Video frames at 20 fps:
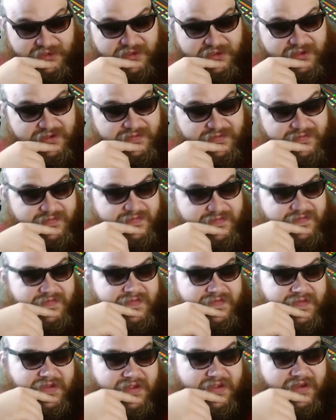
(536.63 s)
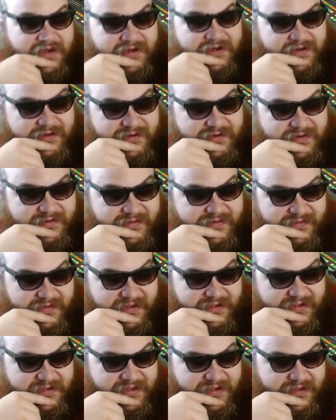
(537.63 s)
I know
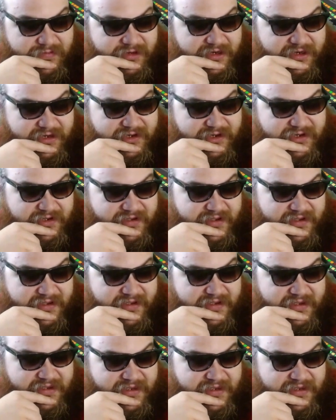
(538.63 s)
examinations